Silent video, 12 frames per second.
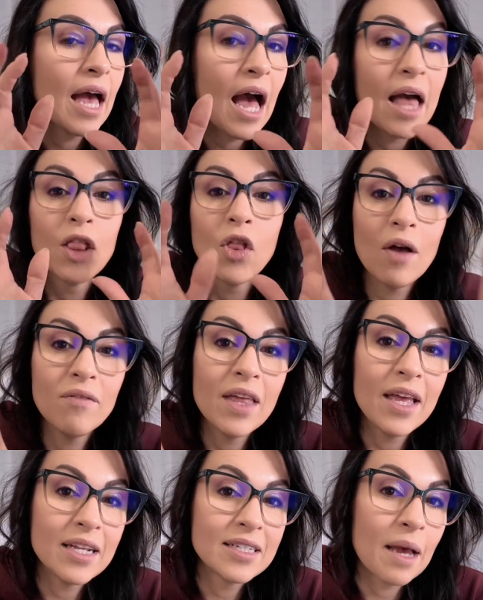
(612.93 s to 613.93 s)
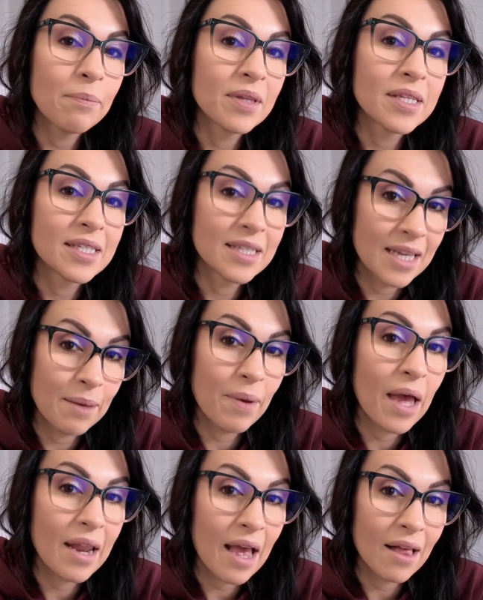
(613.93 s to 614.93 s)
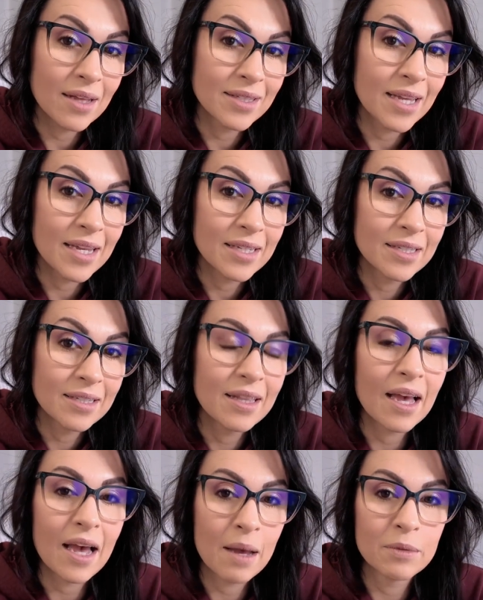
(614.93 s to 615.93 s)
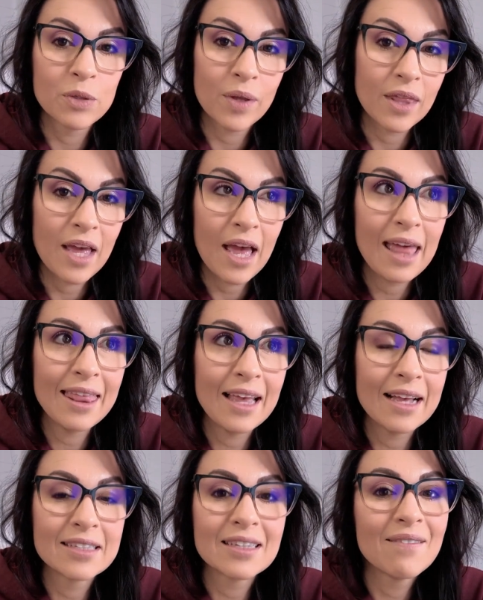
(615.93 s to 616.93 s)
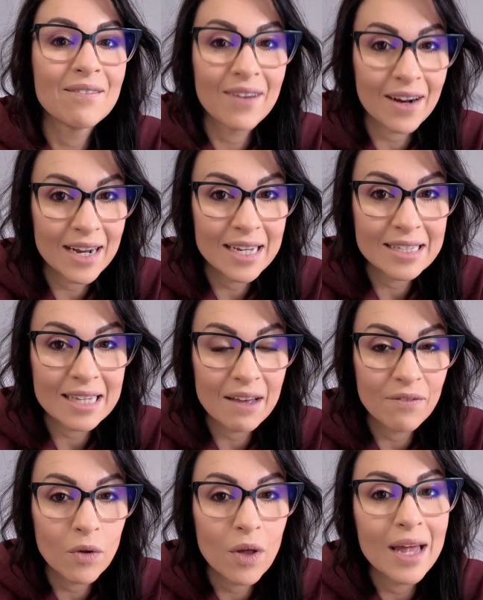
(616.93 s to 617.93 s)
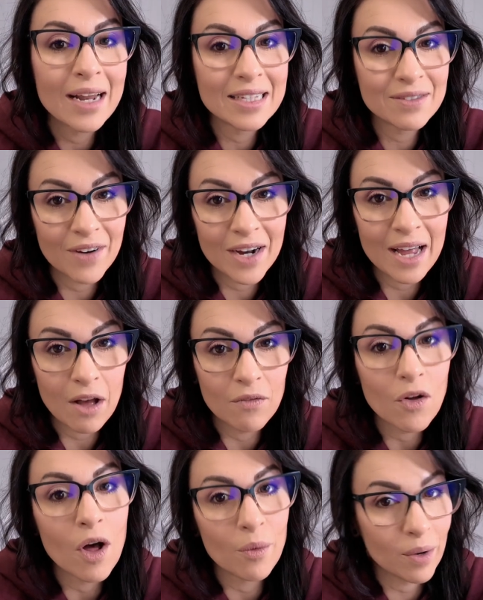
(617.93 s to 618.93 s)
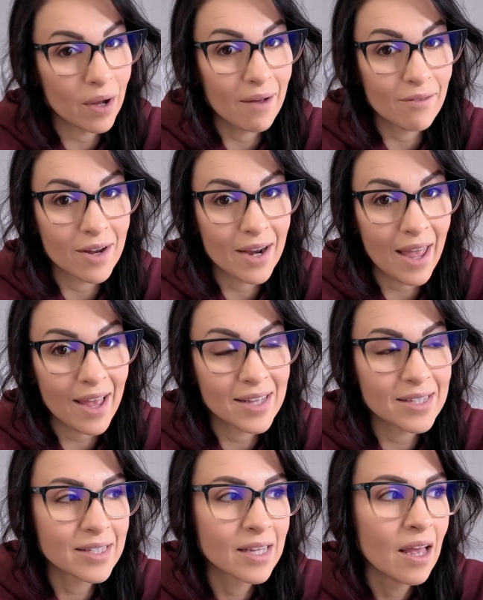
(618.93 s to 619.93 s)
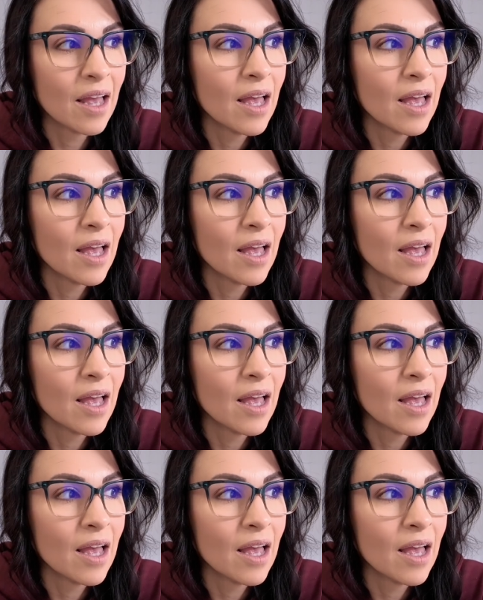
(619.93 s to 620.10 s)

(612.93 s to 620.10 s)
I love the in-depth sleep analysis that comes with it. I think it's very insightful and it's very helpful on recovery days.